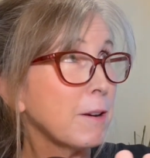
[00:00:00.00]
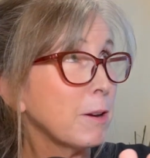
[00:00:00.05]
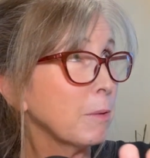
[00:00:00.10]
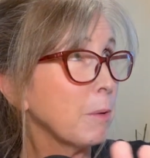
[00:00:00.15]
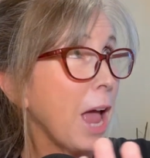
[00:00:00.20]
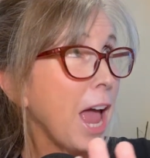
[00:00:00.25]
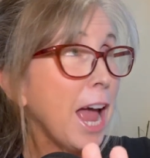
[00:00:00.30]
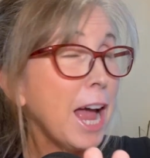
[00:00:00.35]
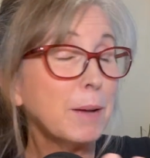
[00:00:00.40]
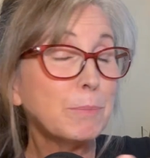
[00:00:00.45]

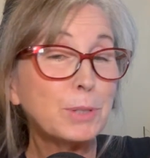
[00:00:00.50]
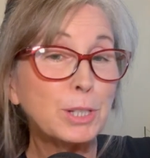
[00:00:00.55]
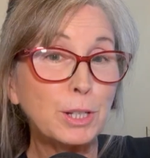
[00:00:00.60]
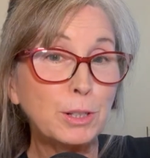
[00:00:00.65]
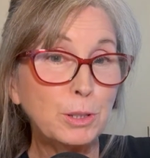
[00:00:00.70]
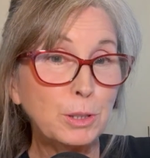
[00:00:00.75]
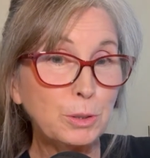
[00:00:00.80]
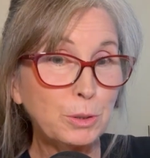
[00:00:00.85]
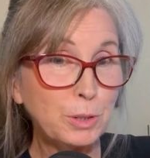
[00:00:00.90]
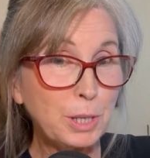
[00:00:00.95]

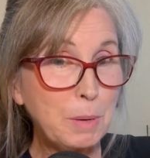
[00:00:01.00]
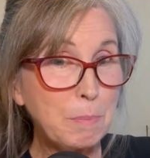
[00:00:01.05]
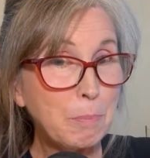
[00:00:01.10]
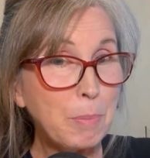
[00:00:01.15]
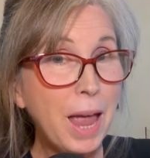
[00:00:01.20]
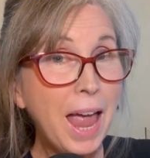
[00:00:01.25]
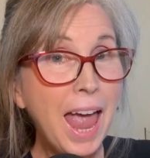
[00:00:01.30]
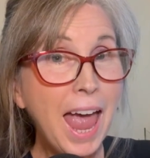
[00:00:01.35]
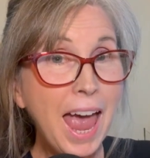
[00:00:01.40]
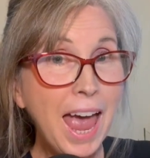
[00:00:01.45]
absolutely
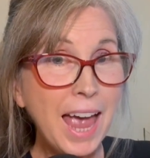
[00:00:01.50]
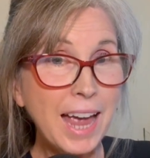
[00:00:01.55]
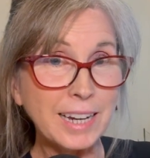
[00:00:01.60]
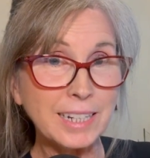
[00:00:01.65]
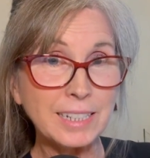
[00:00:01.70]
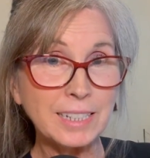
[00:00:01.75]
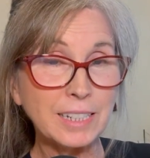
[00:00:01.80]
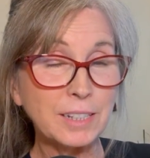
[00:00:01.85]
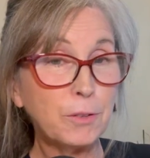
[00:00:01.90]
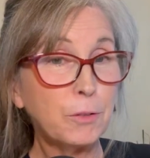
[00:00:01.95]

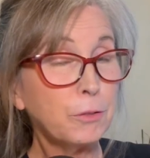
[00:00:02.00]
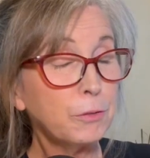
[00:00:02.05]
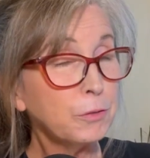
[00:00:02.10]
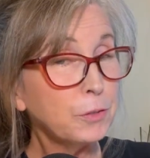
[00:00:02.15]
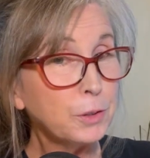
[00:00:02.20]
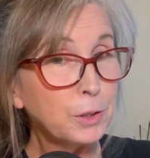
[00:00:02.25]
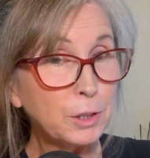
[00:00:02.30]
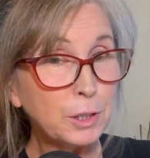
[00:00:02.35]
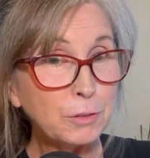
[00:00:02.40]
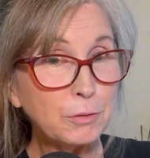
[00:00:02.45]
packed,
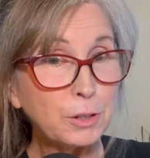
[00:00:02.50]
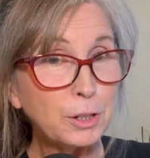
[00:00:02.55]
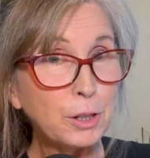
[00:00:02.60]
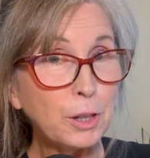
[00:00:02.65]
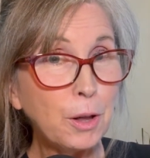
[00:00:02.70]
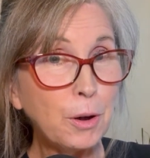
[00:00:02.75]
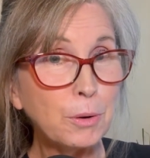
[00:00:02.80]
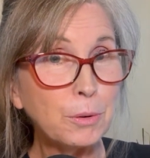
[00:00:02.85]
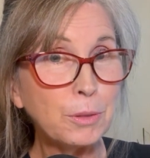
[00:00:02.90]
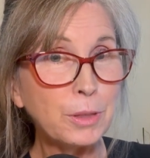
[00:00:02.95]
full of
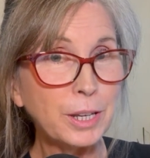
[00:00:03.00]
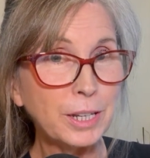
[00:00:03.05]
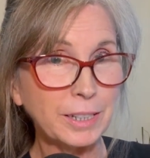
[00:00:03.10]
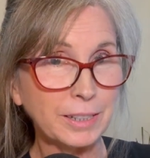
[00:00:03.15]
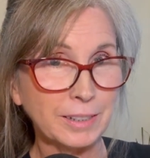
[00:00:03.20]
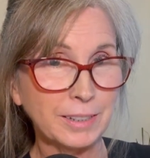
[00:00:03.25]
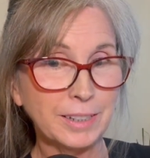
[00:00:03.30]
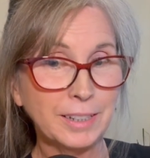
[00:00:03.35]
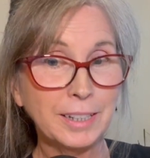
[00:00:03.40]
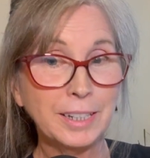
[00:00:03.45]
clothing.
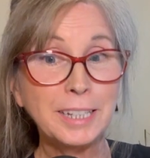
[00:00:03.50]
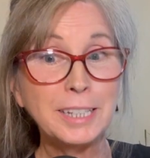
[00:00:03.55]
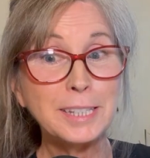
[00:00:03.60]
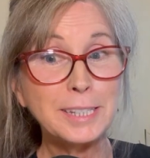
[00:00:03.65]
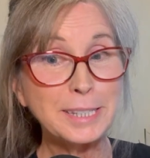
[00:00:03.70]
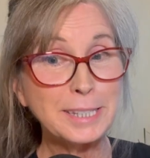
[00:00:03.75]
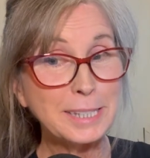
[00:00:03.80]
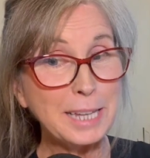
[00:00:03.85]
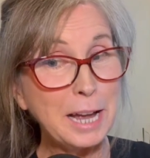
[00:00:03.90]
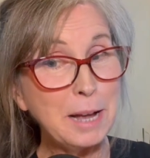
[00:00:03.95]

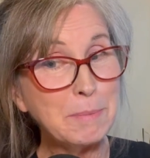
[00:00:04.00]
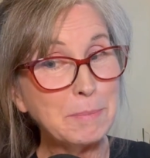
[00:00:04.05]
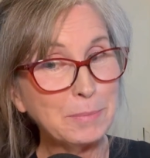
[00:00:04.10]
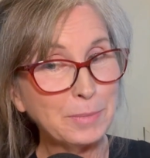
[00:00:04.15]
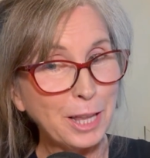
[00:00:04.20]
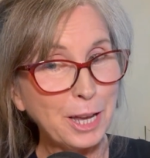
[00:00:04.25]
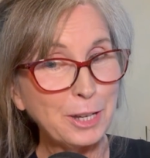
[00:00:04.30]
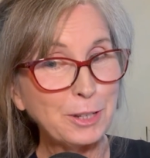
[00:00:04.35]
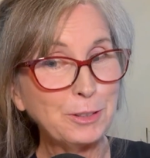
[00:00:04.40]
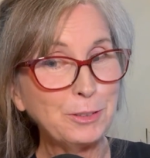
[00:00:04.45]
Some,
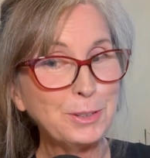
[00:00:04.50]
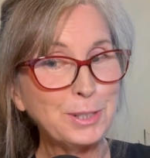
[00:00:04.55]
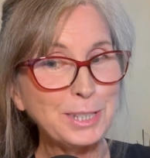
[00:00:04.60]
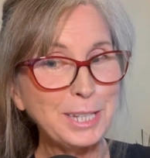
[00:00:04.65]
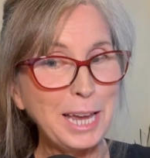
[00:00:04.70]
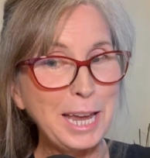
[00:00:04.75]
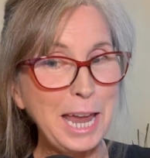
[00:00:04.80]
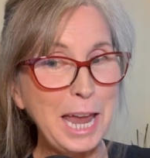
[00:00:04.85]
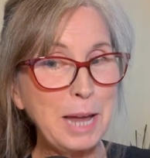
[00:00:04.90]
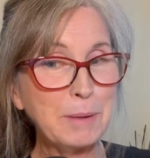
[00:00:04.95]
like you
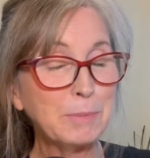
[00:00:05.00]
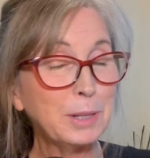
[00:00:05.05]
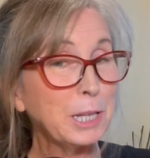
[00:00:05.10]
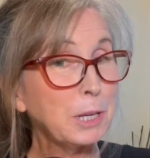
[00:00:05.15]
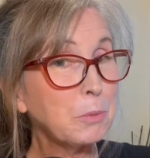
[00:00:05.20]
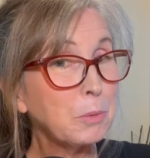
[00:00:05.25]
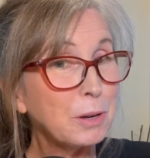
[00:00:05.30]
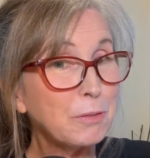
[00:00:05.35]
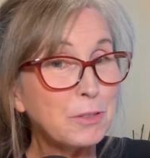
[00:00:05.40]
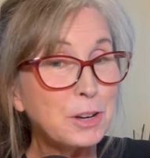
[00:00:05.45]
say, Emily,
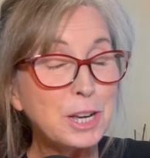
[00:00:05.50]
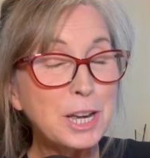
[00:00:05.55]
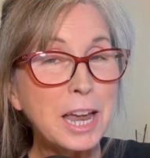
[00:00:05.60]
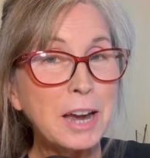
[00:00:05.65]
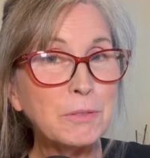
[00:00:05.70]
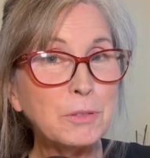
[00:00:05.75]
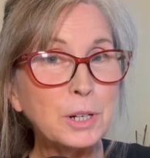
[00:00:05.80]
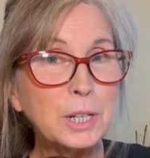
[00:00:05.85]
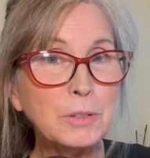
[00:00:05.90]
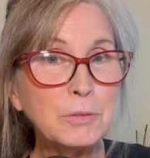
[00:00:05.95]
we've
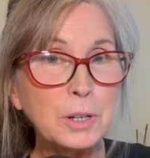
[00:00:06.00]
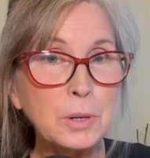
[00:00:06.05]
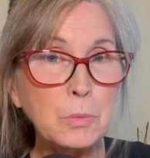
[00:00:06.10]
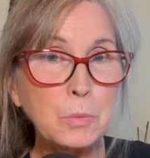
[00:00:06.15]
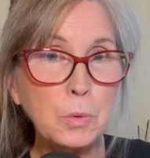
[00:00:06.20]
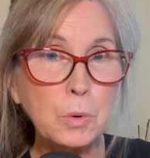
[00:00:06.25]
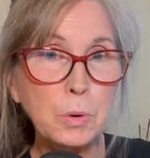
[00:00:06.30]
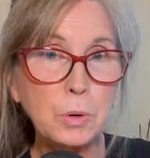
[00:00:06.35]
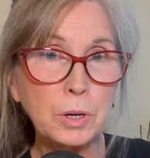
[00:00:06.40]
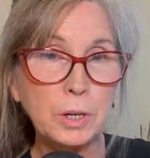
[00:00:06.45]
never even
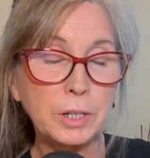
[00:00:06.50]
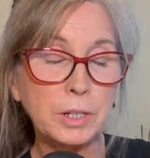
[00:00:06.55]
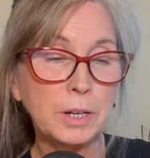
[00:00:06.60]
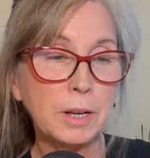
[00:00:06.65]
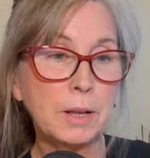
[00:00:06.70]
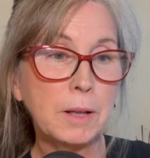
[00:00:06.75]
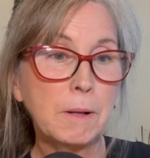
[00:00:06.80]
worn.